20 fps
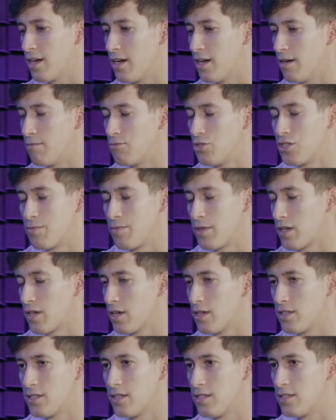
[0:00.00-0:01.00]
um, just
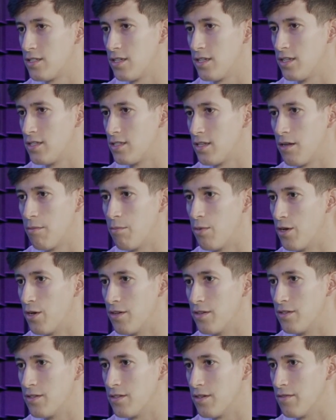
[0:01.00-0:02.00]
because it's it's an
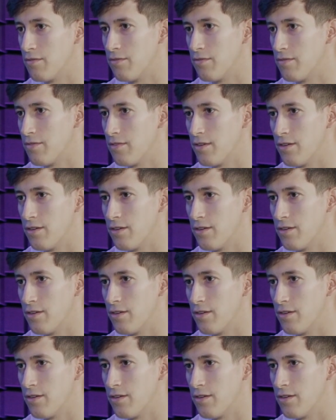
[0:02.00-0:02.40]
abundance of